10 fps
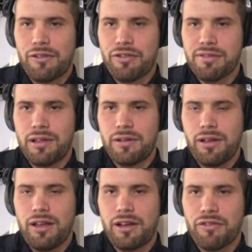out
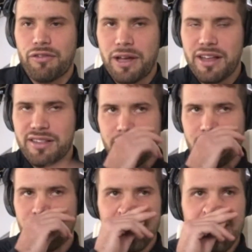of space,
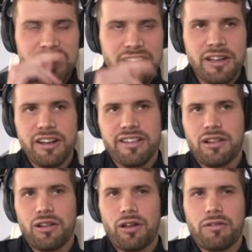and it's
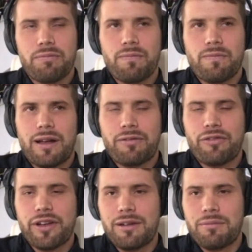a lot about
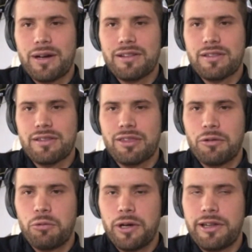thinking about
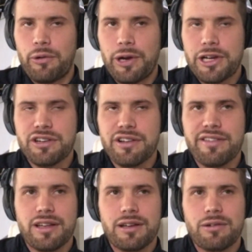the wind
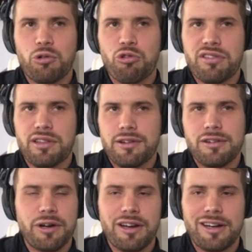directions and also
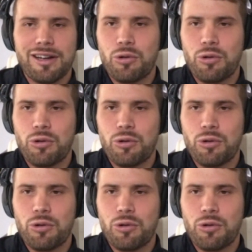where the